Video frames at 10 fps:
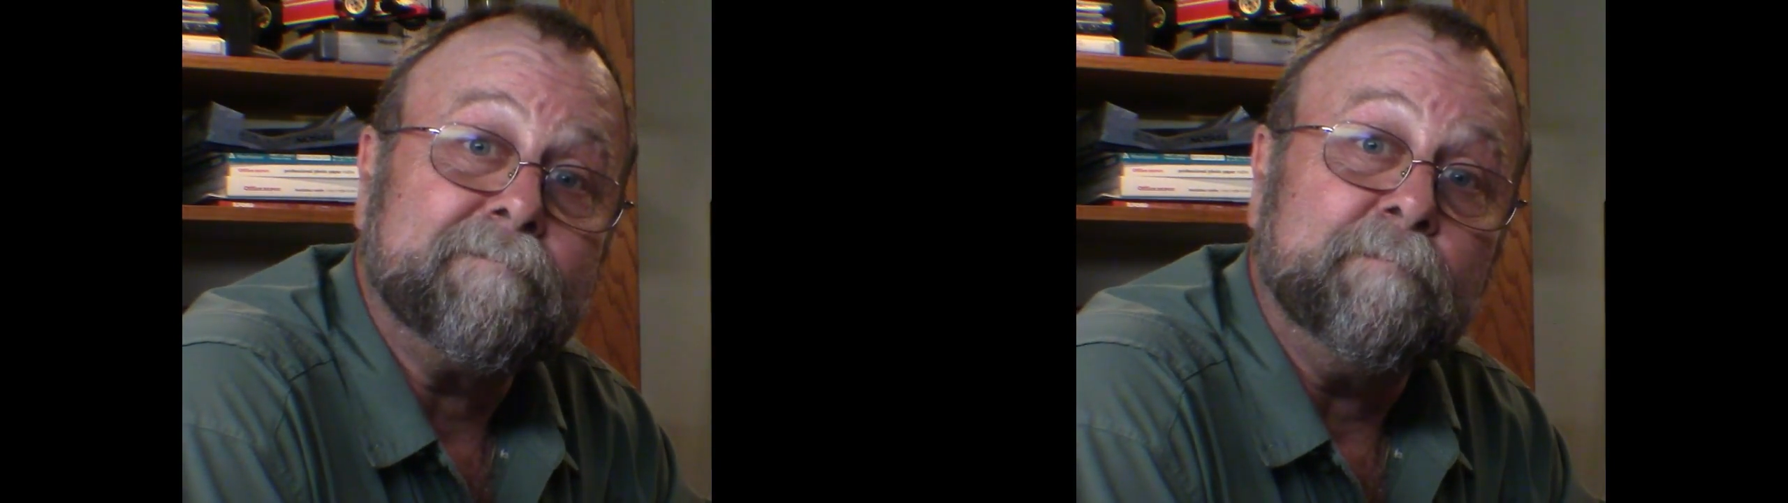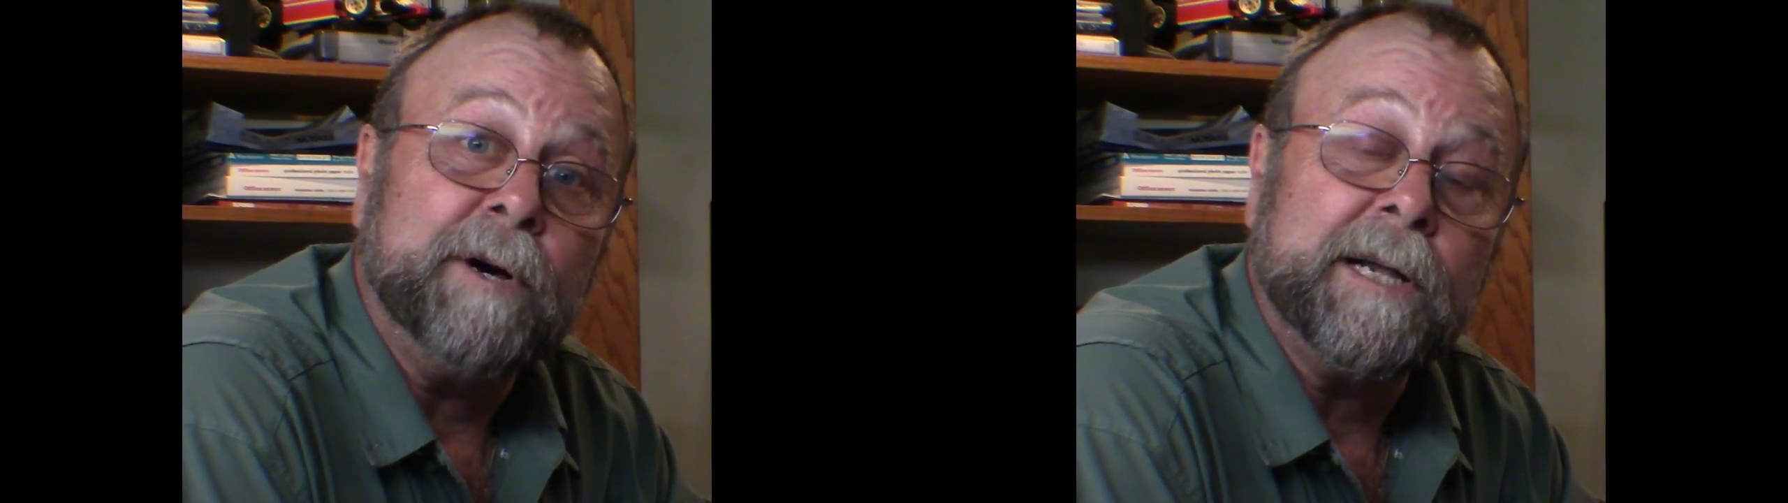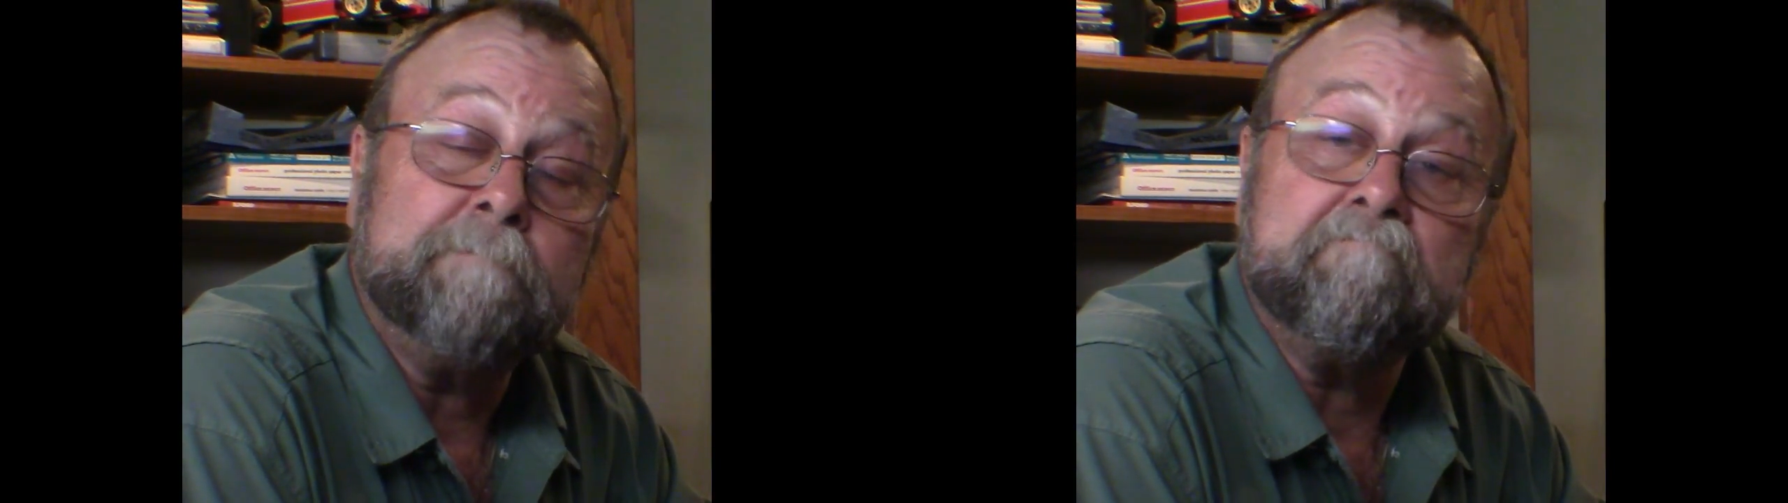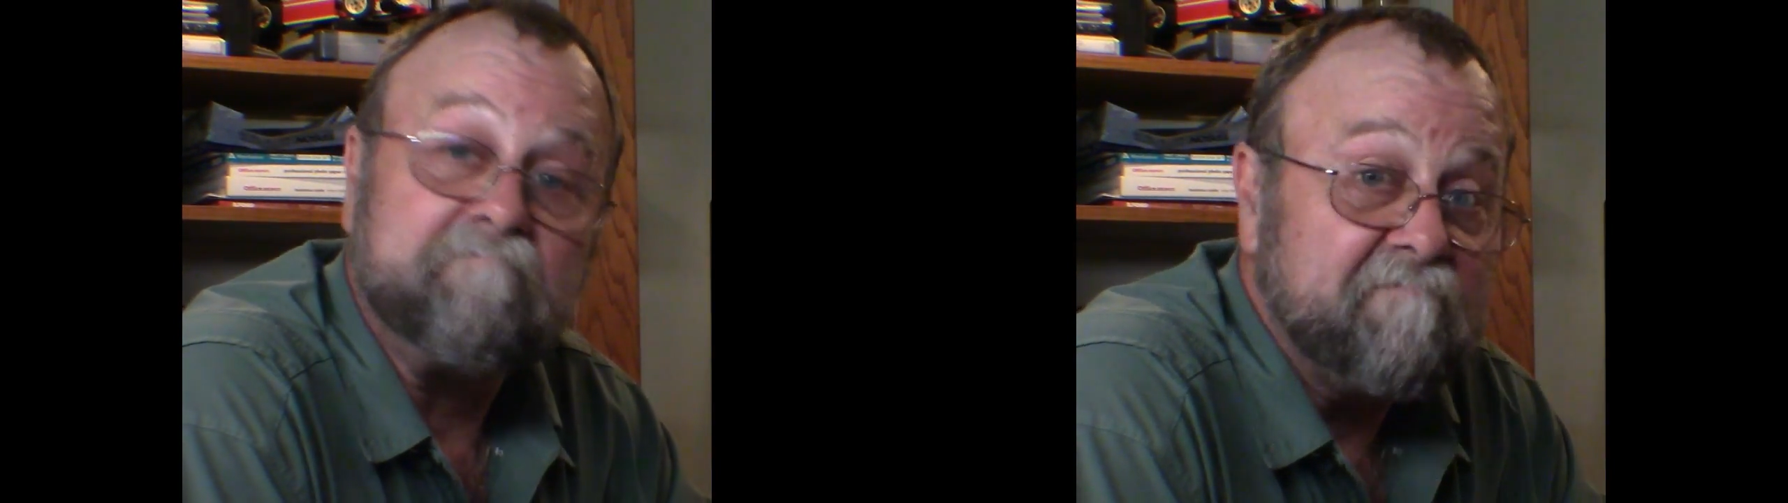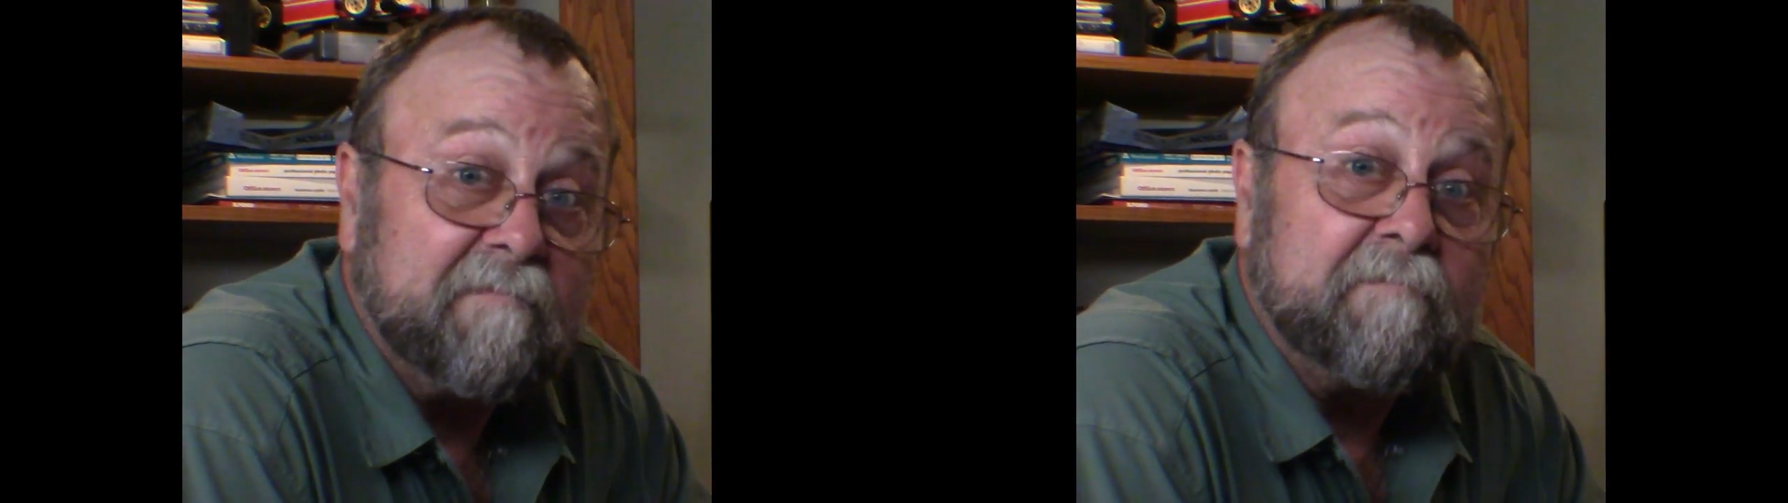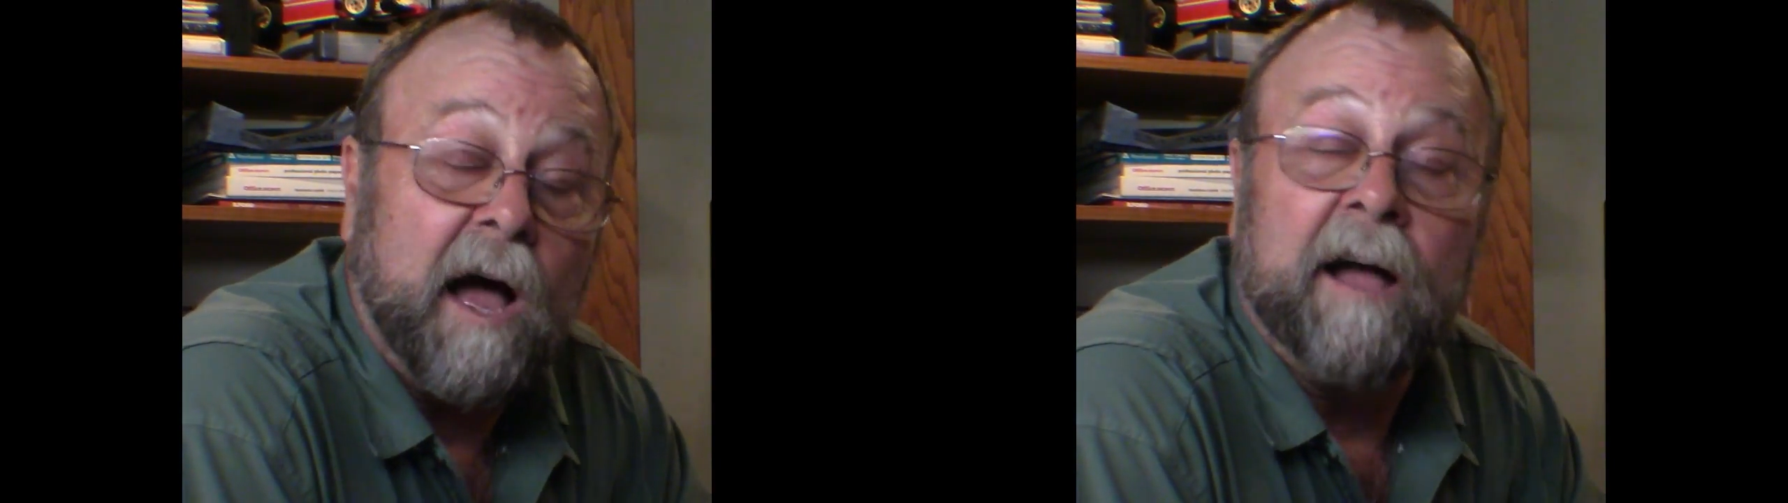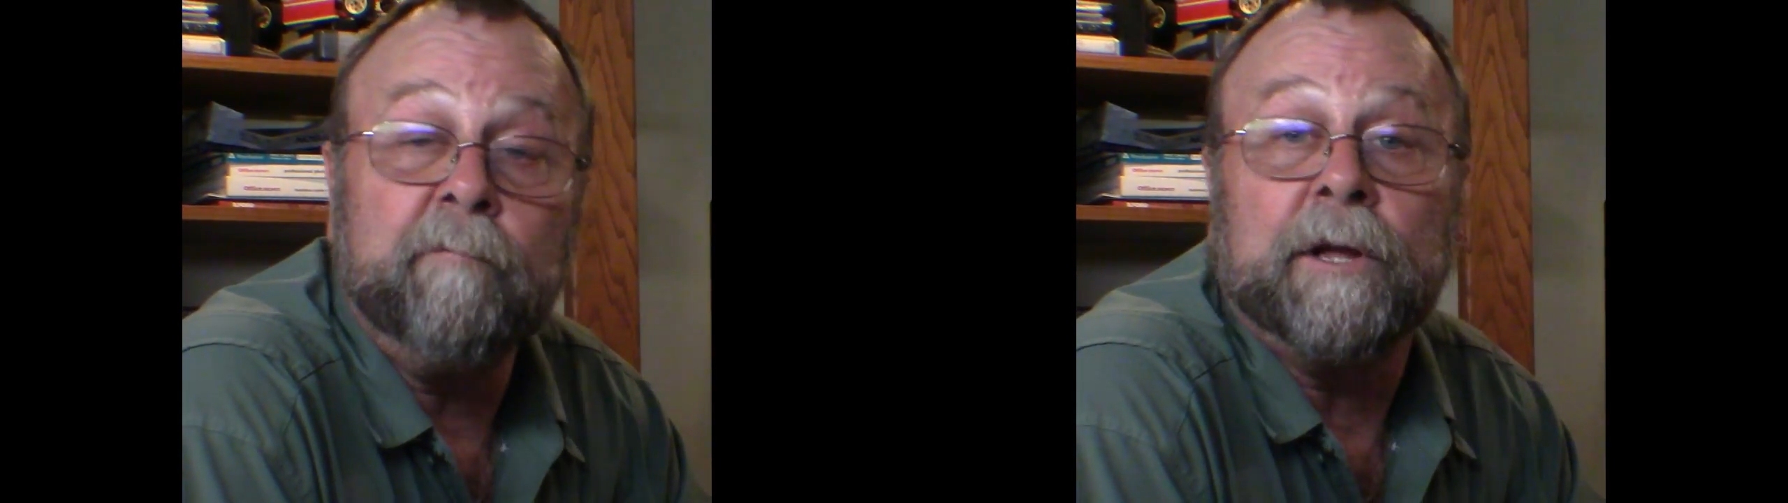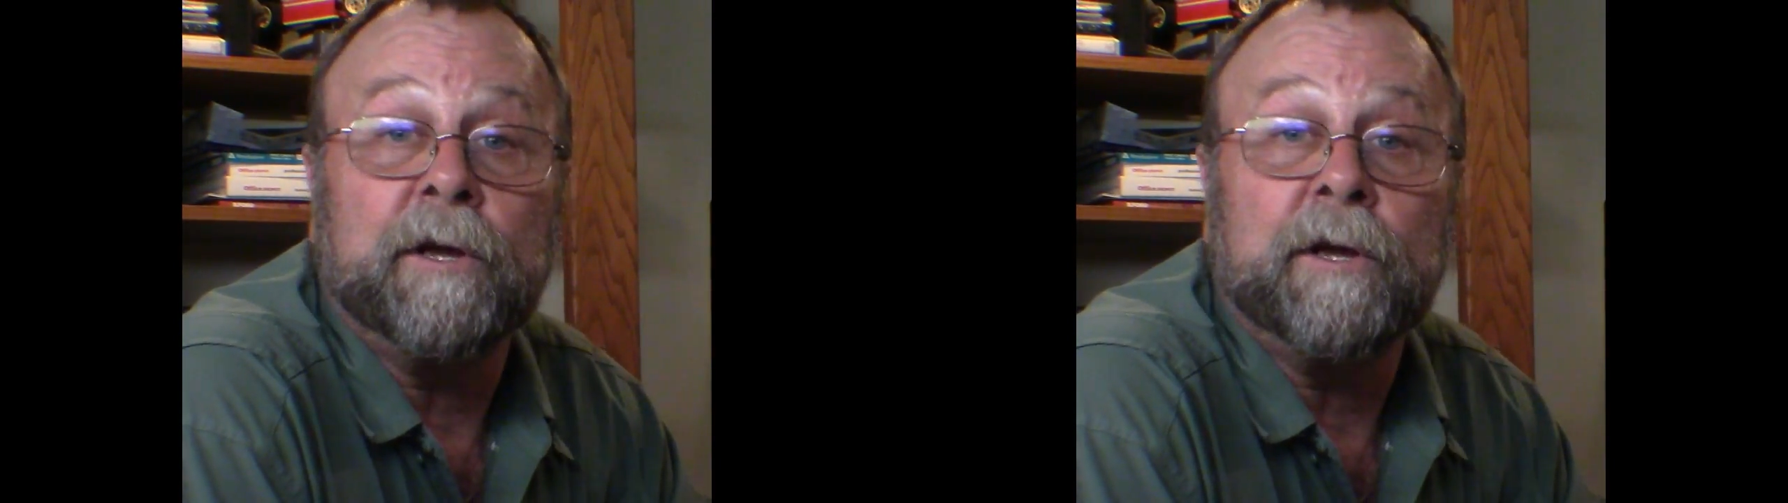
but I've been